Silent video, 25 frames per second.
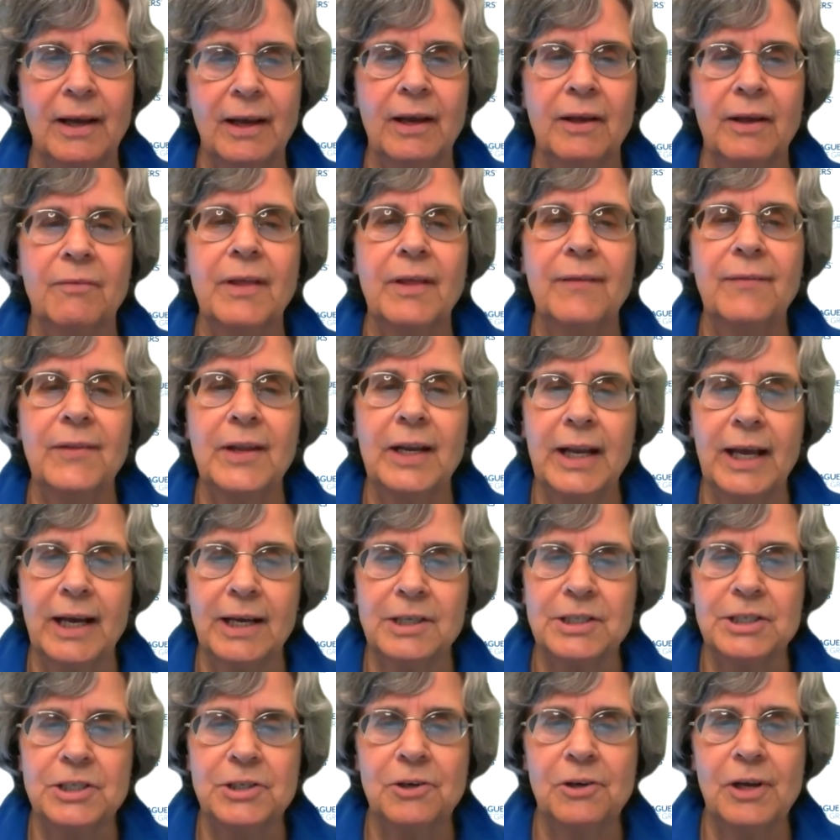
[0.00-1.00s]
Then the
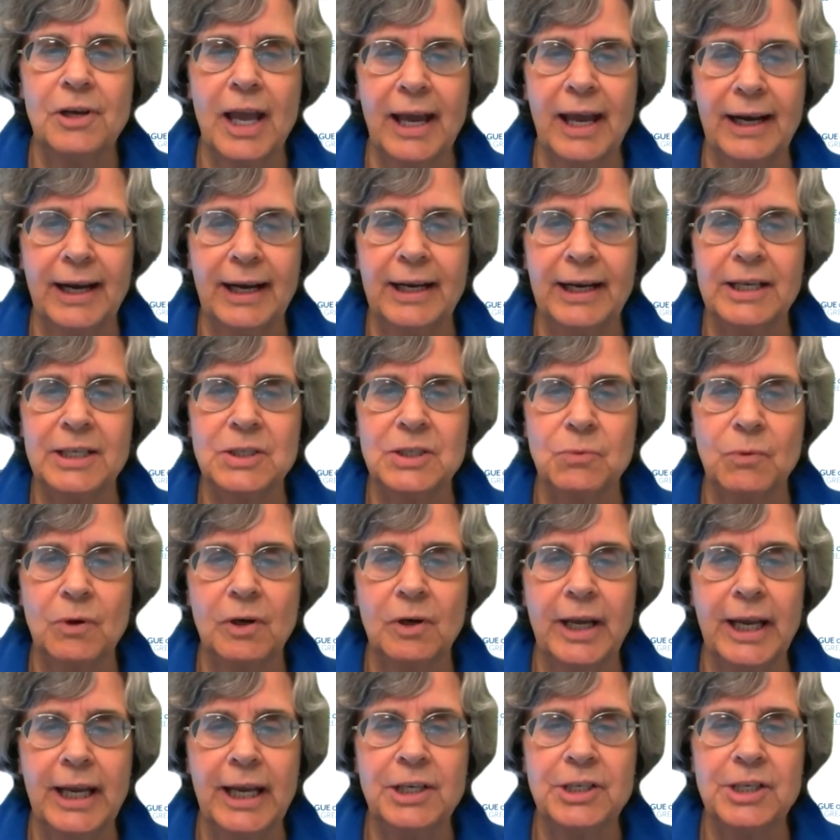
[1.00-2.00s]
next 2 candidates
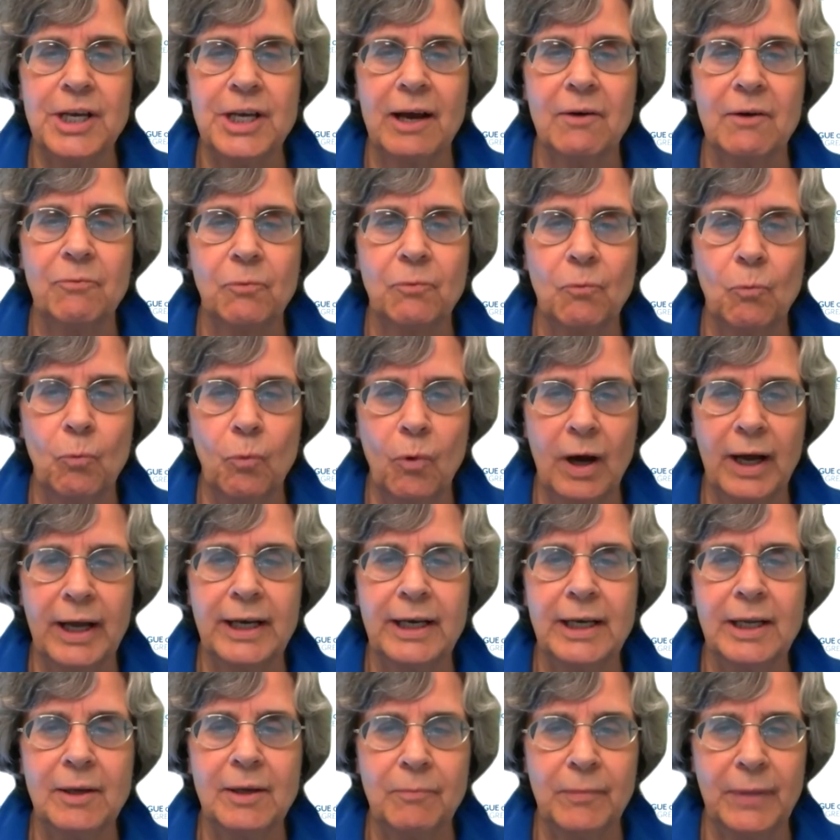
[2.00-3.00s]
will each have
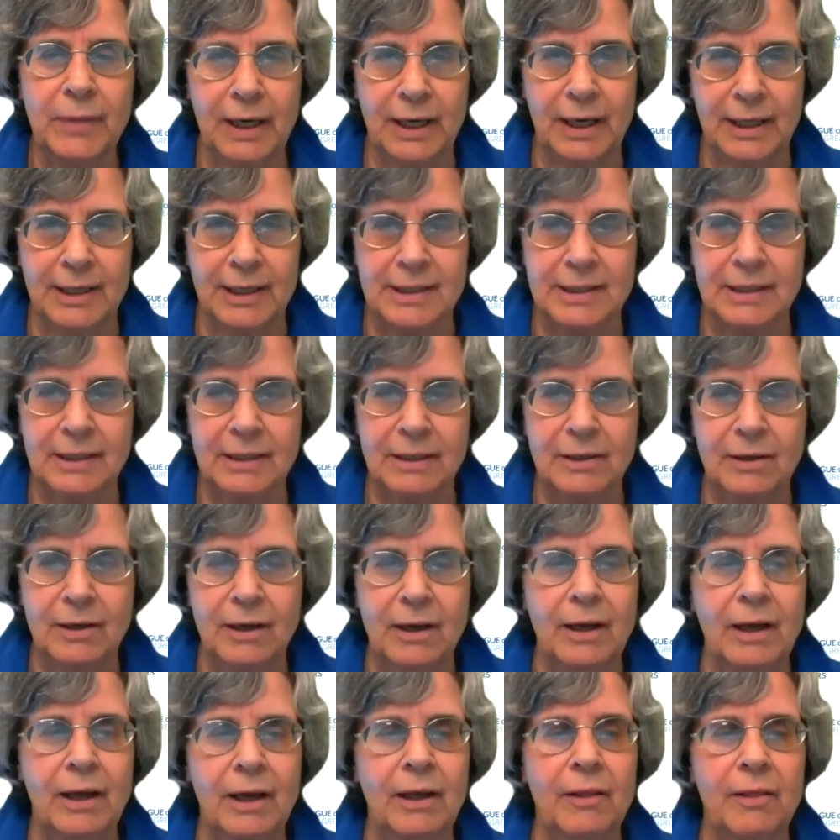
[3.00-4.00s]
1 minute.
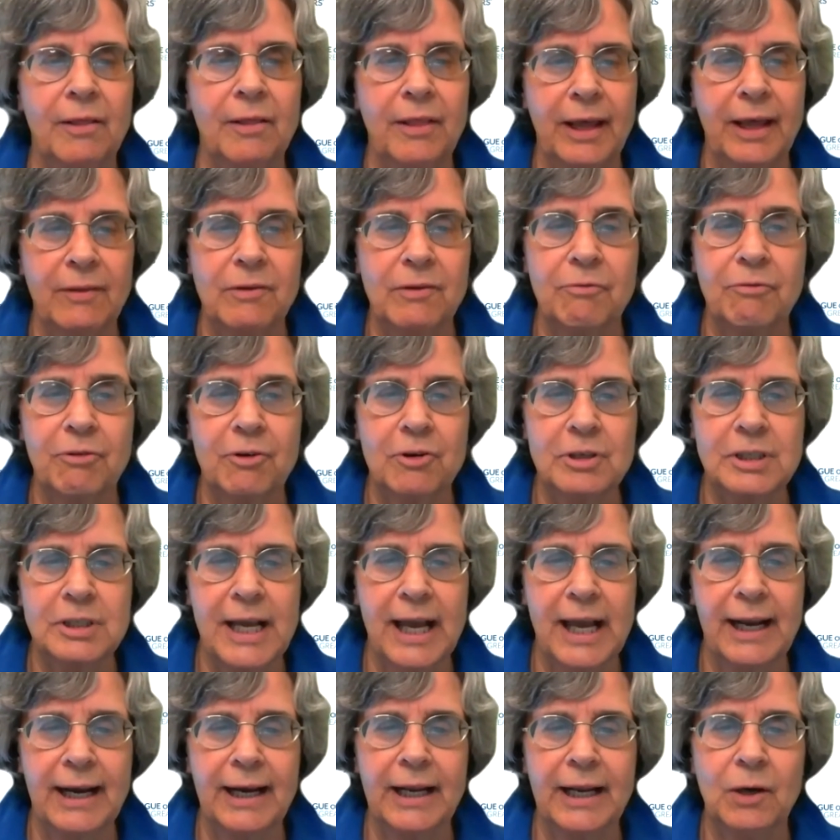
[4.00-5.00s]
Then the first
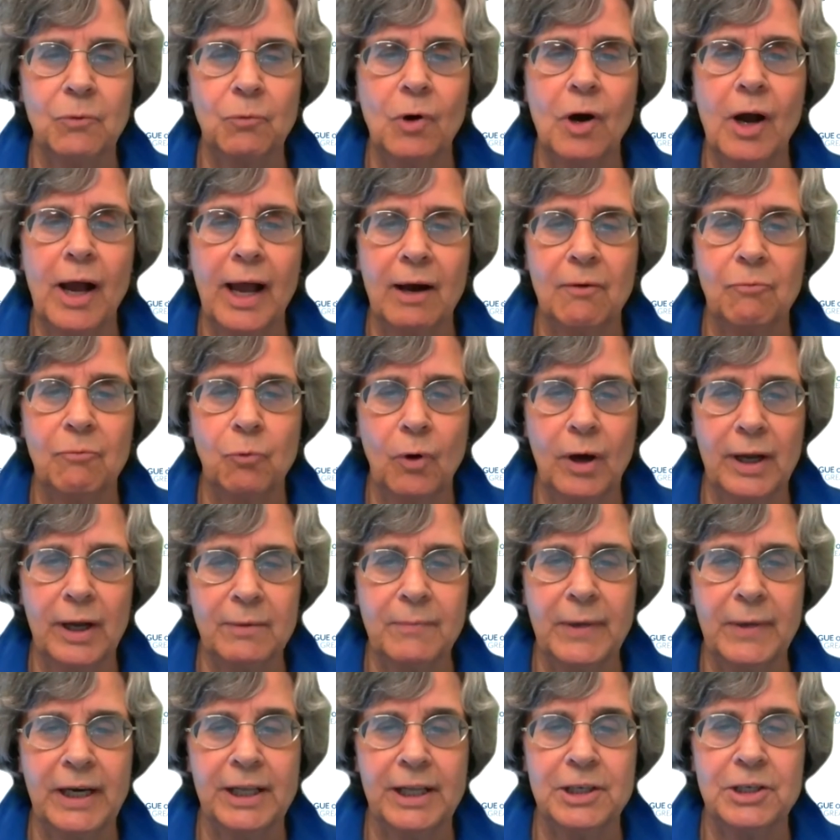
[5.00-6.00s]
candidate will have
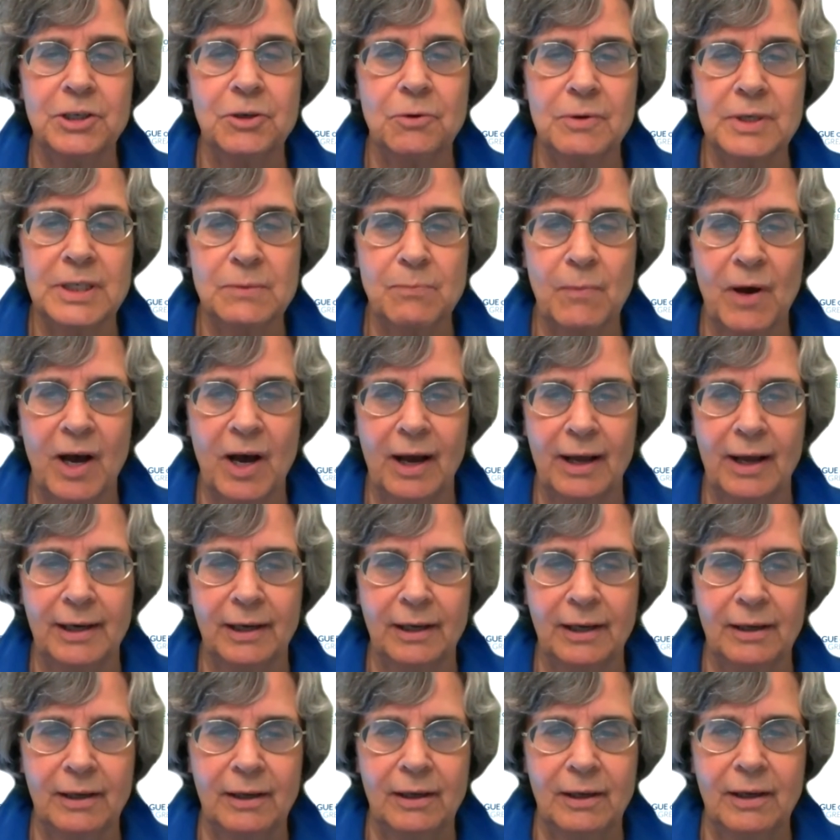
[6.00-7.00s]
1 minute to
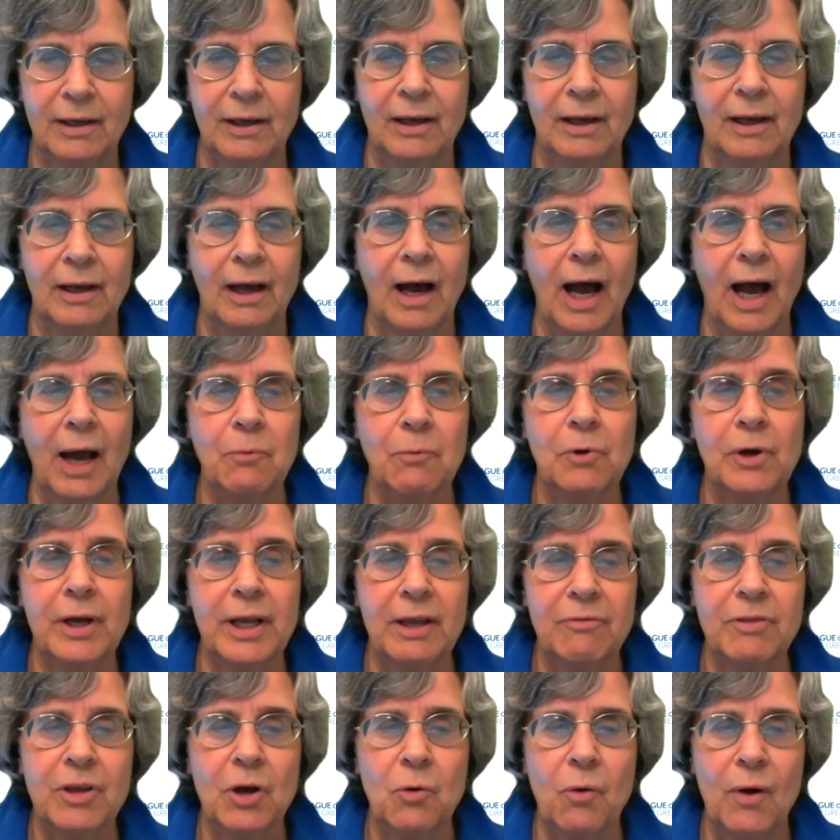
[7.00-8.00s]
respond. I will
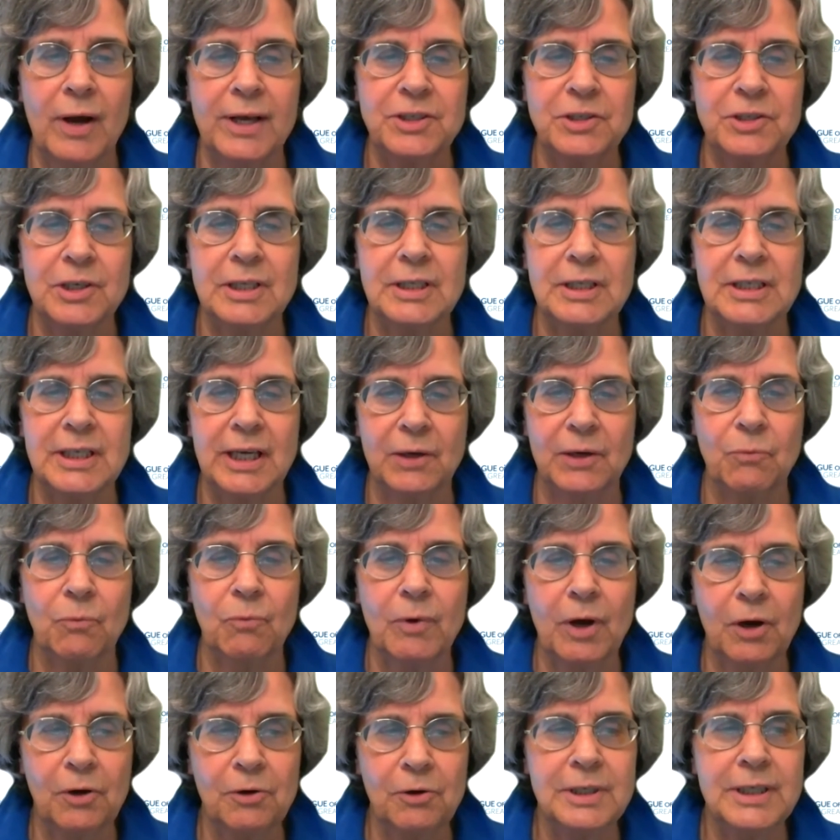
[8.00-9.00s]
give the questions in
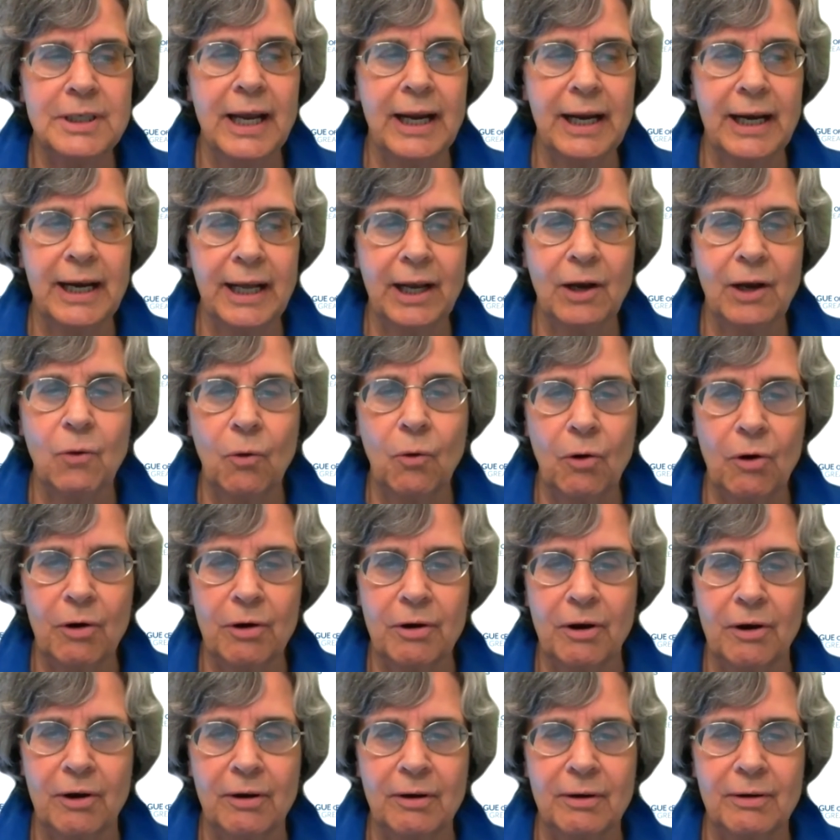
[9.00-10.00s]
rotating
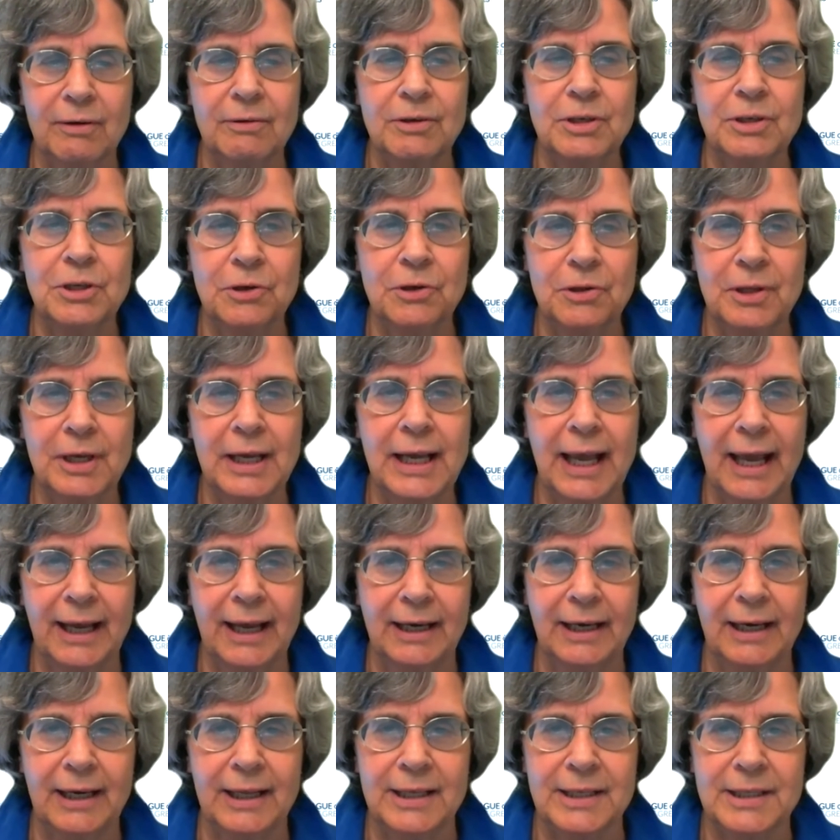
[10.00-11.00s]
order to the
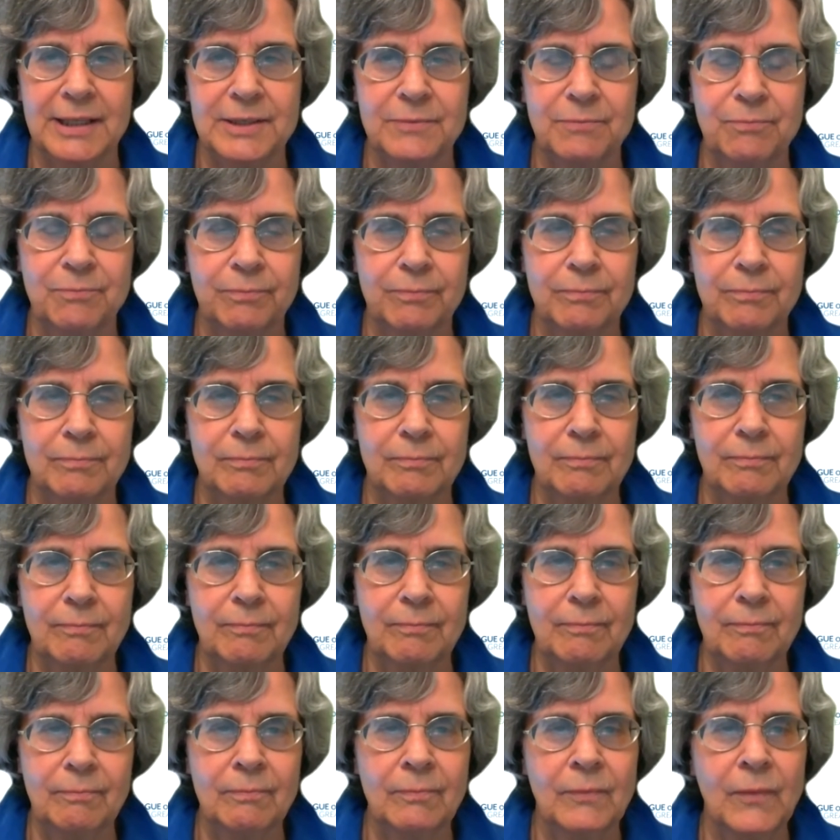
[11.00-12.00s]
candidates.
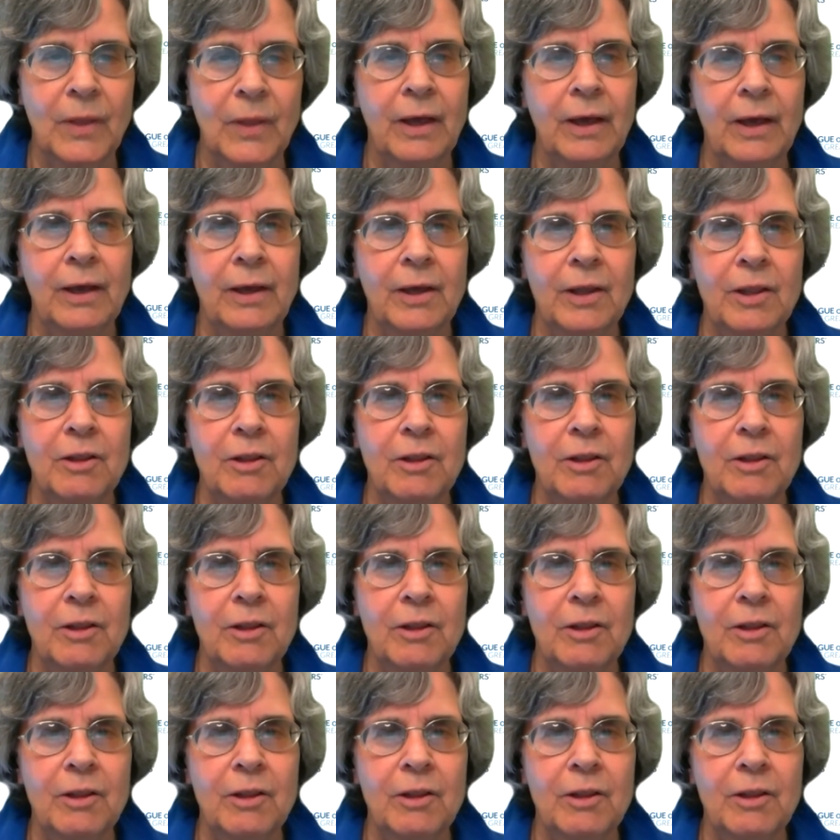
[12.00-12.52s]
The